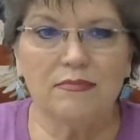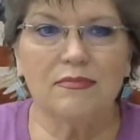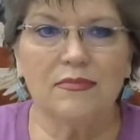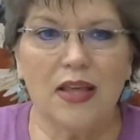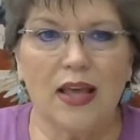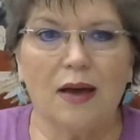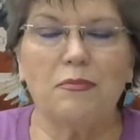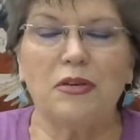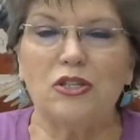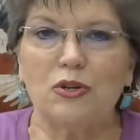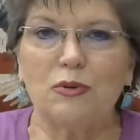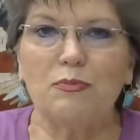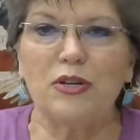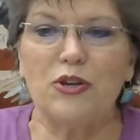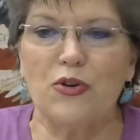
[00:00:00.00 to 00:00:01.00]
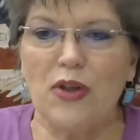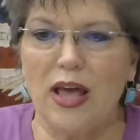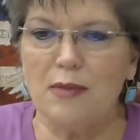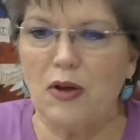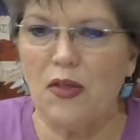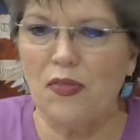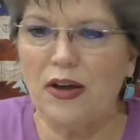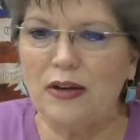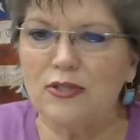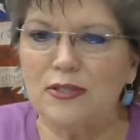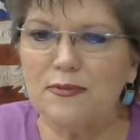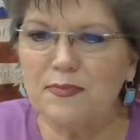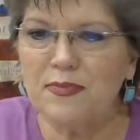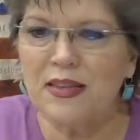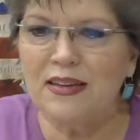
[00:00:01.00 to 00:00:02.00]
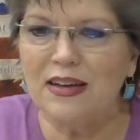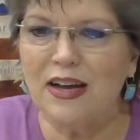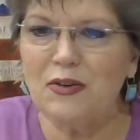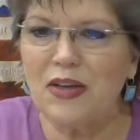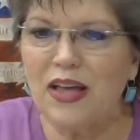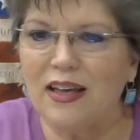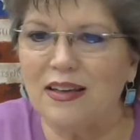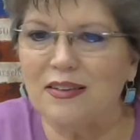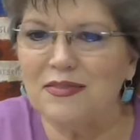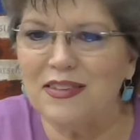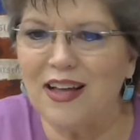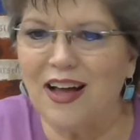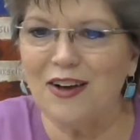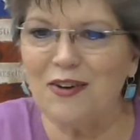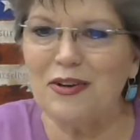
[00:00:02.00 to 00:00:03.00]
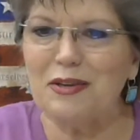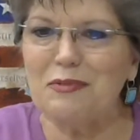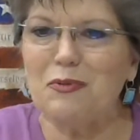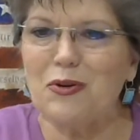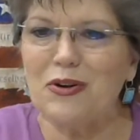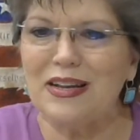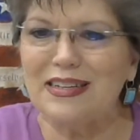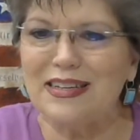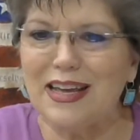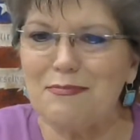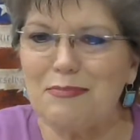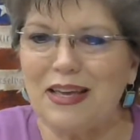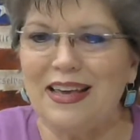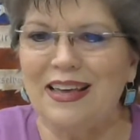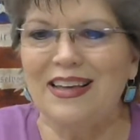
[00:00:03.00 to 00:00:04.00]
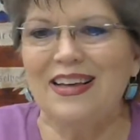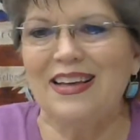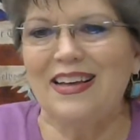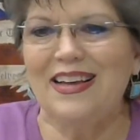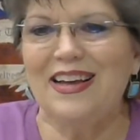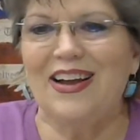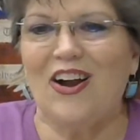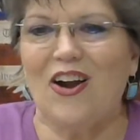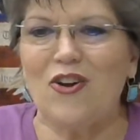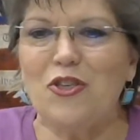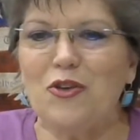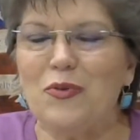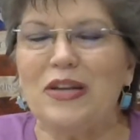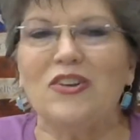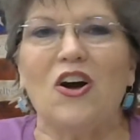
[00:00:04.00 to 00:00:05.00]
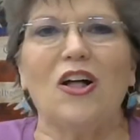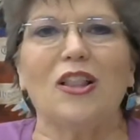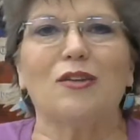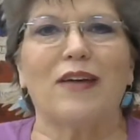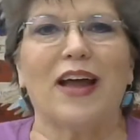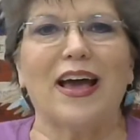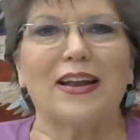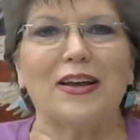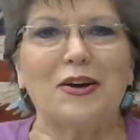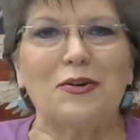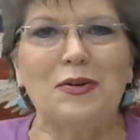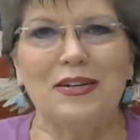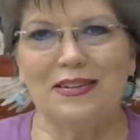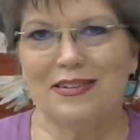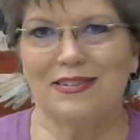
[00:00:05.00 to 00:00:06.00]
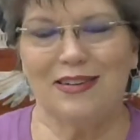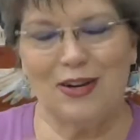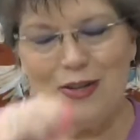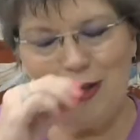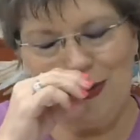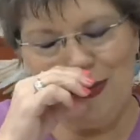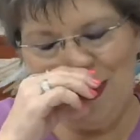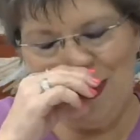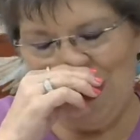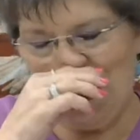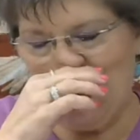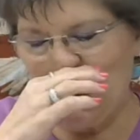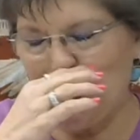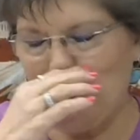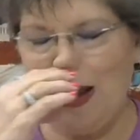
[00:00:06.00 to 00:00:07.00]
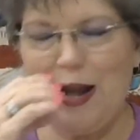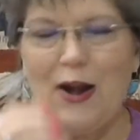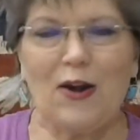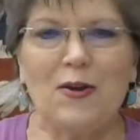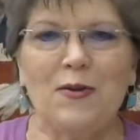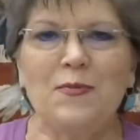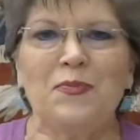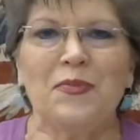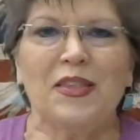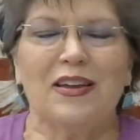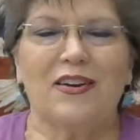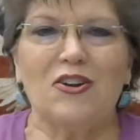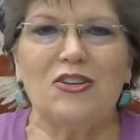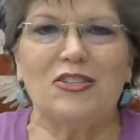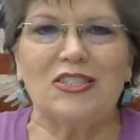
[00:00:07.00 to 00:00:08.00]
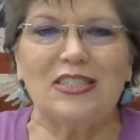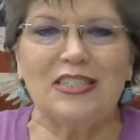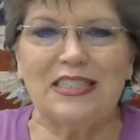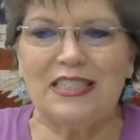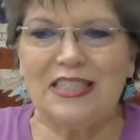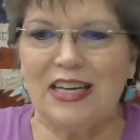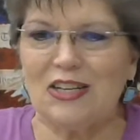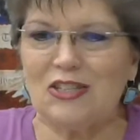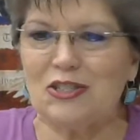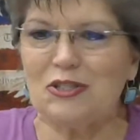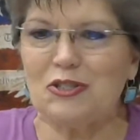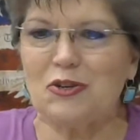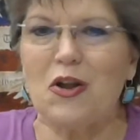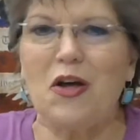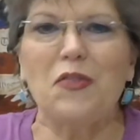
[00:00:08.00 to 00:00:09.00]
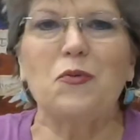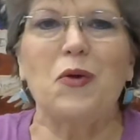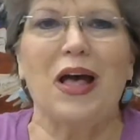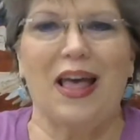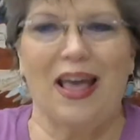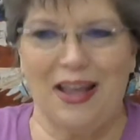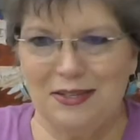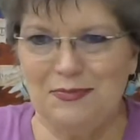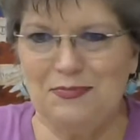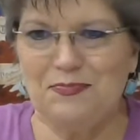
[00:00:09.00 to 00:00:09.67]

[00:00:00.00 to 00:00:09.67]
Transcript: yeah, be sure and put your name on those. Okay. Oh, good morning, Debbie. Are you in Colorado? Are you there? Are you still in Texas or on the way?